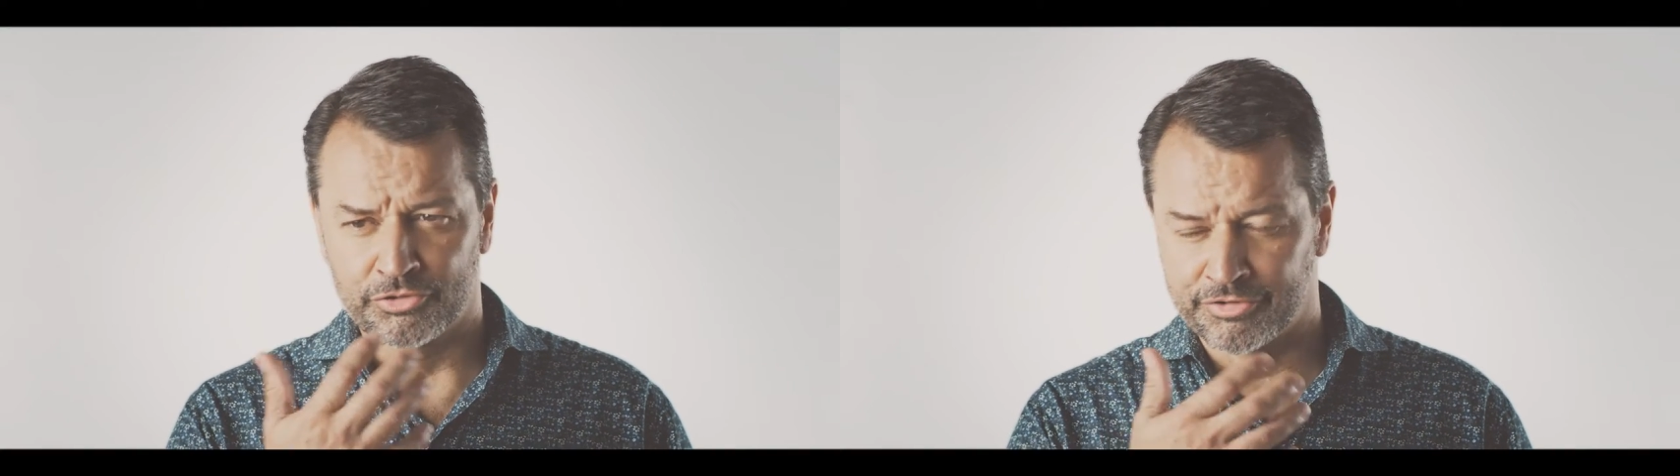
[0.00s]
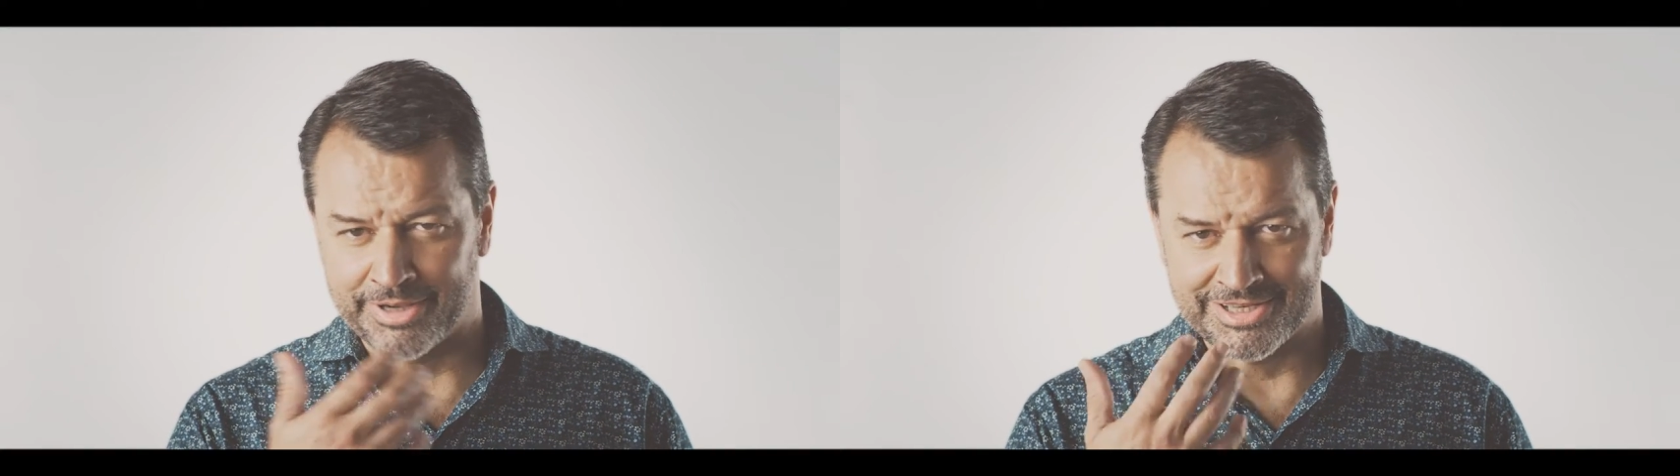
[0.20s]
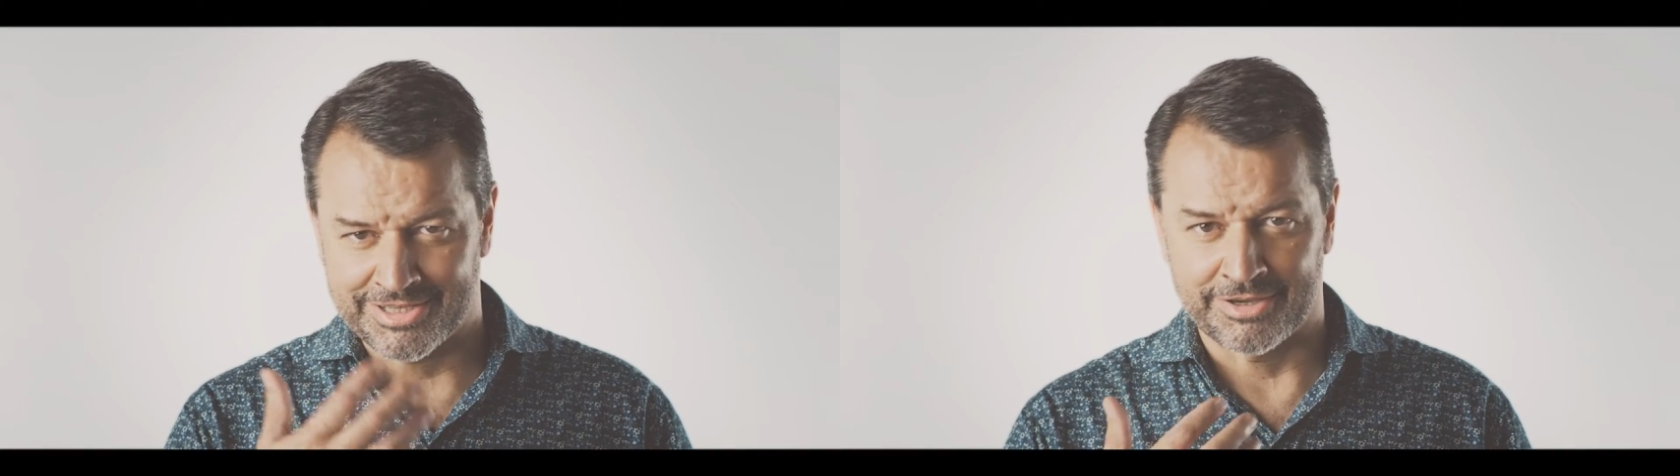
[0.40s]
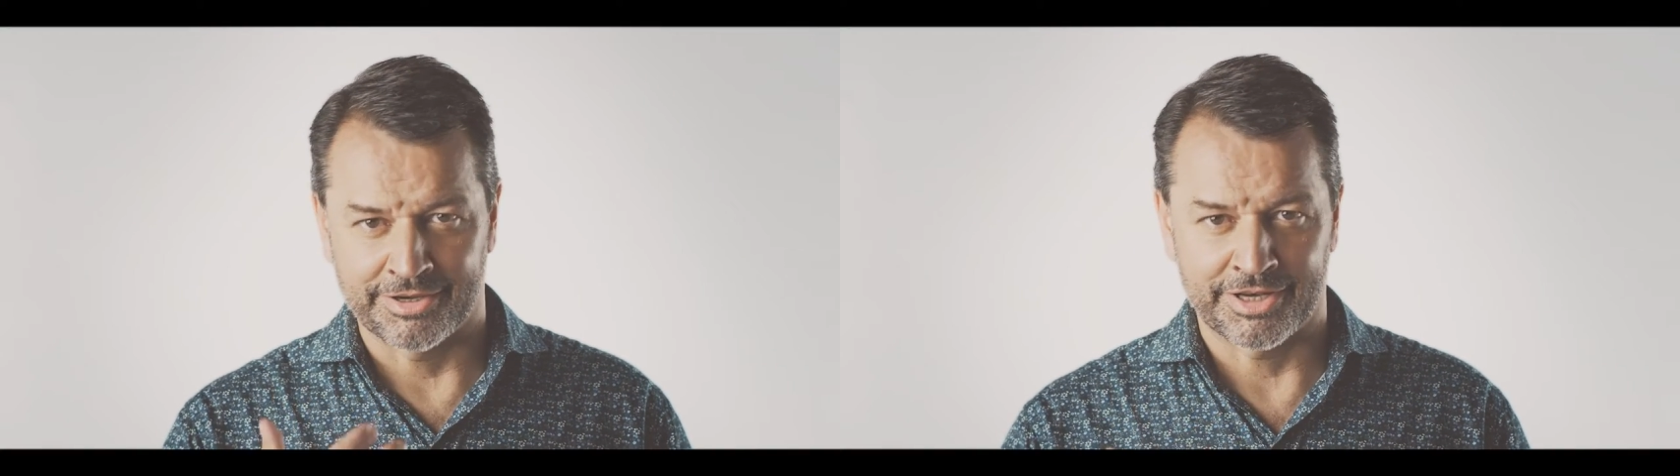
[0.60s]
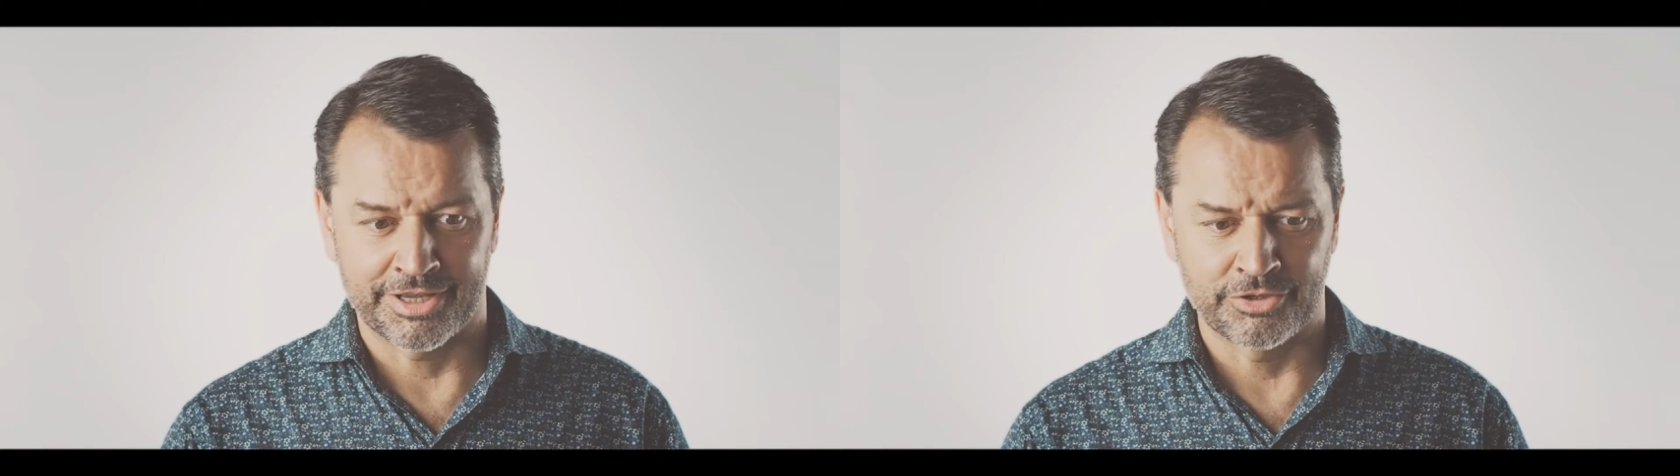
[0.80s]
over my
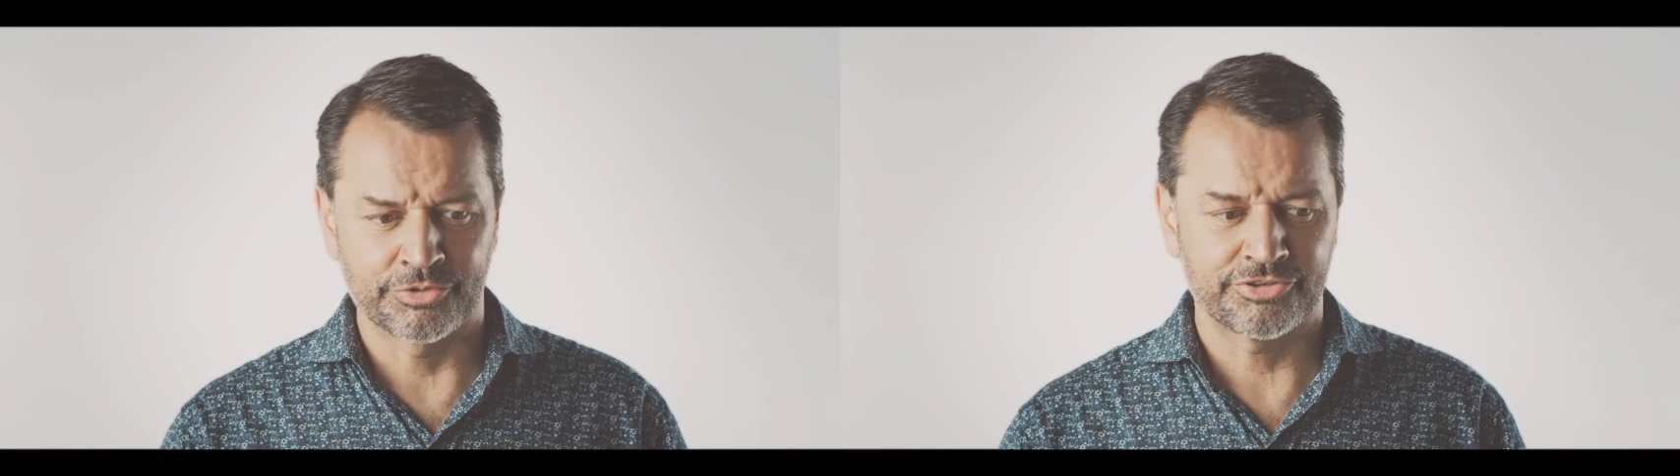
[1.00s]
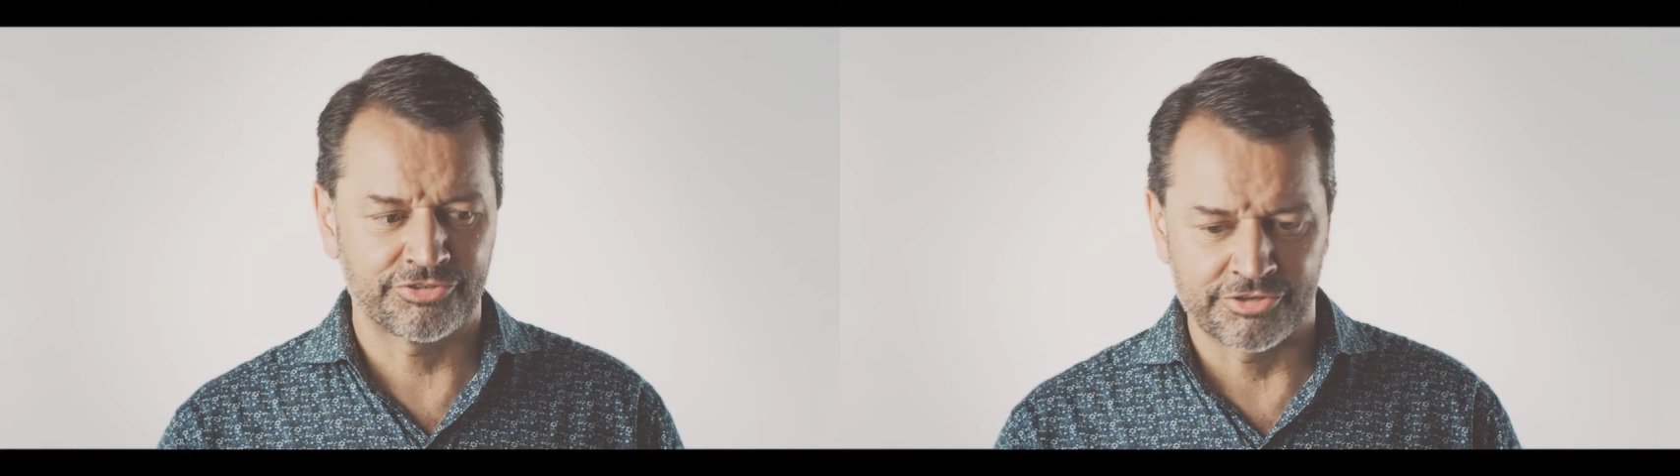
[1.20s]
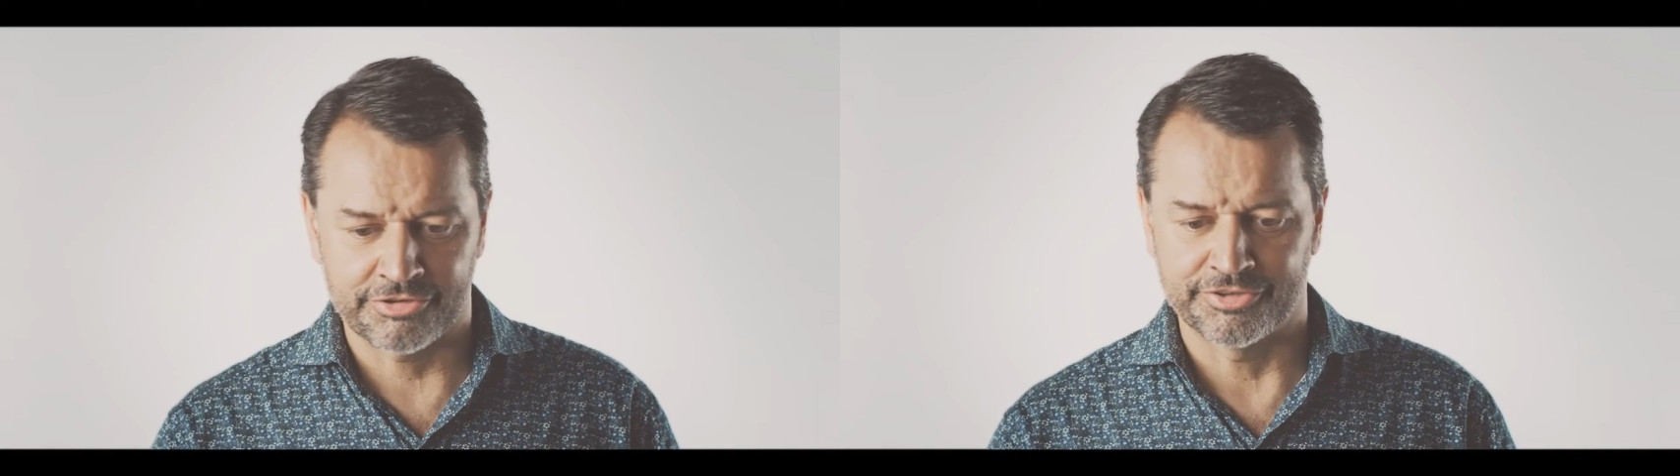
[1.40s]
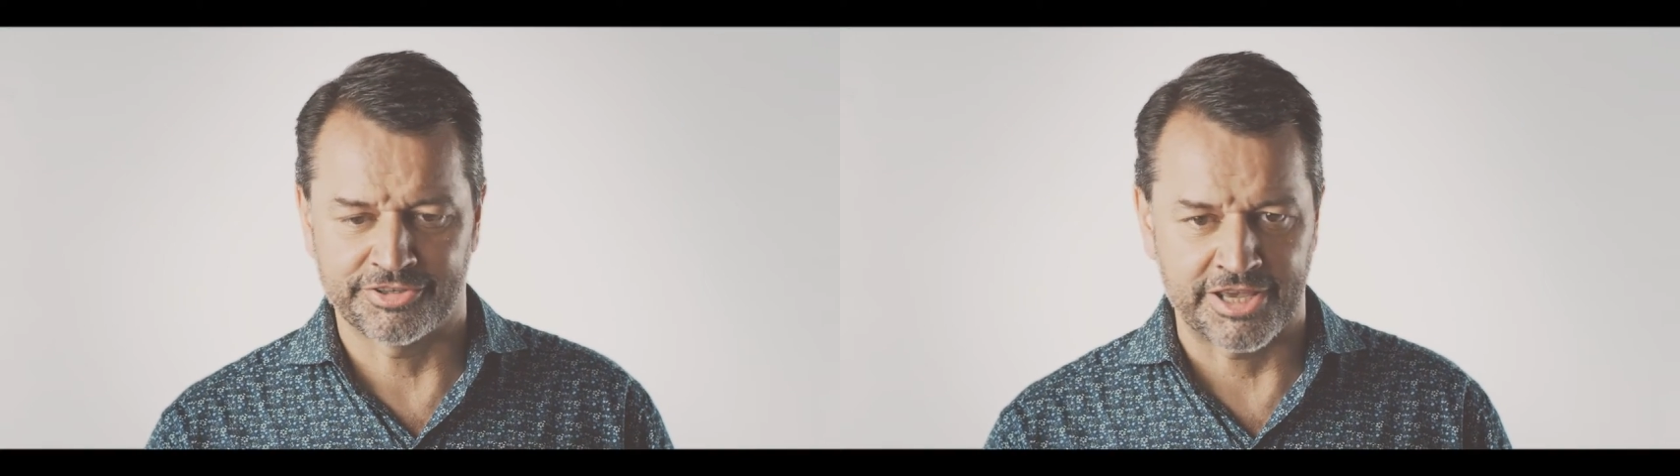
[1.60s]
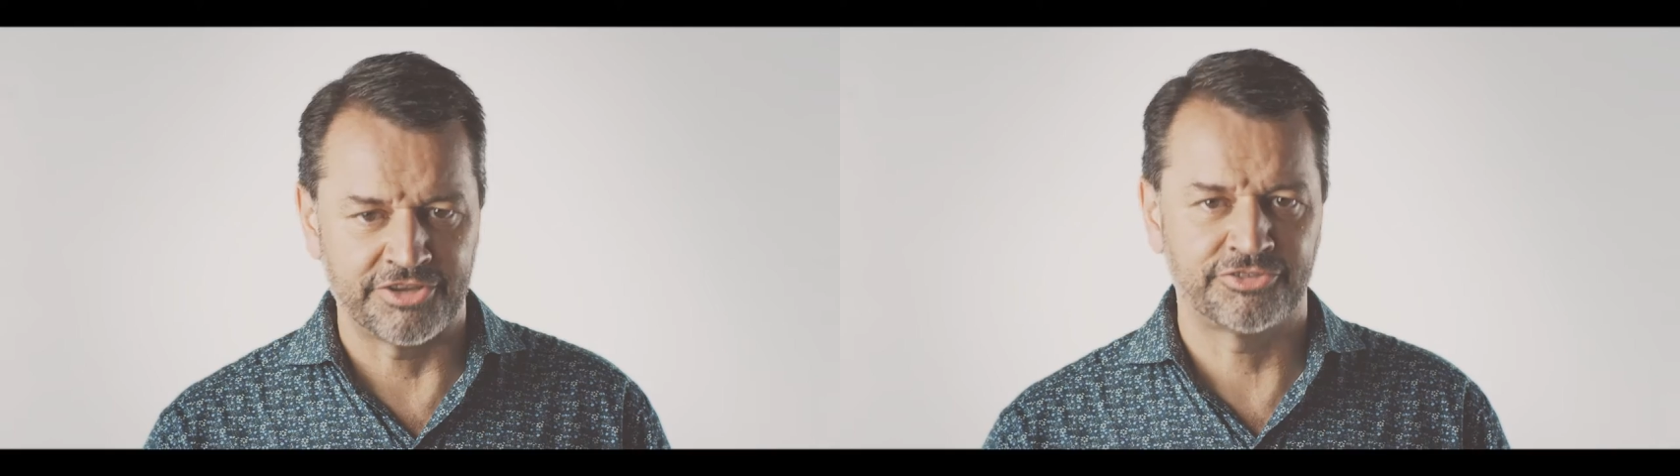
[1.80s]
tongue and I notice the different
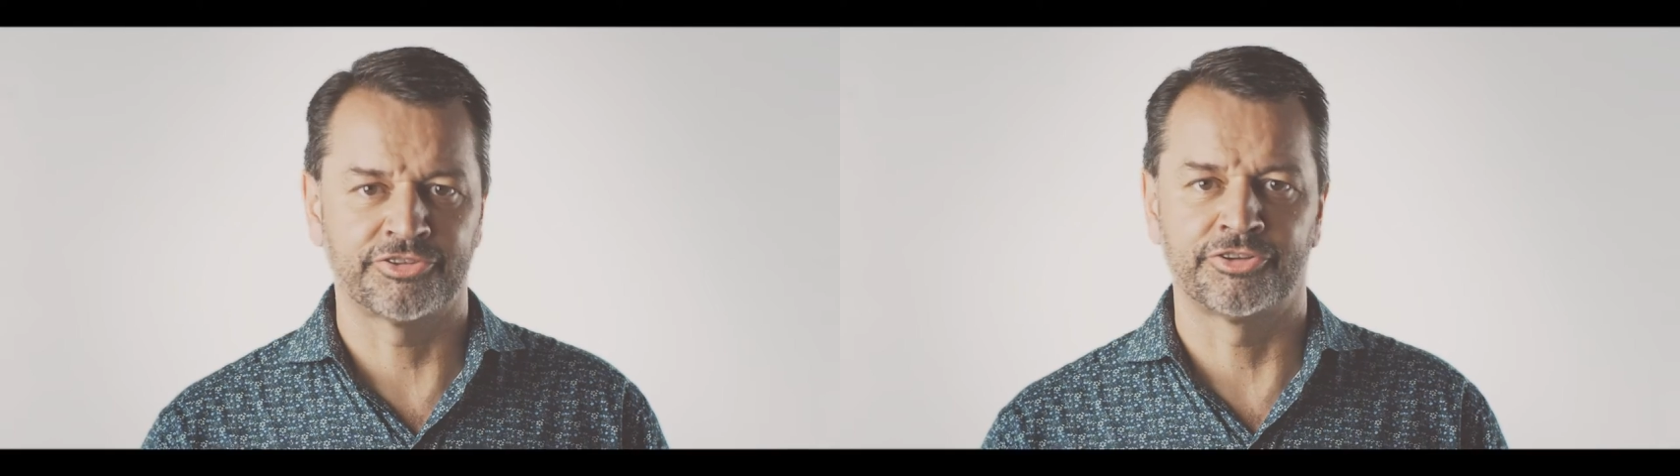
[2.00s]
tastes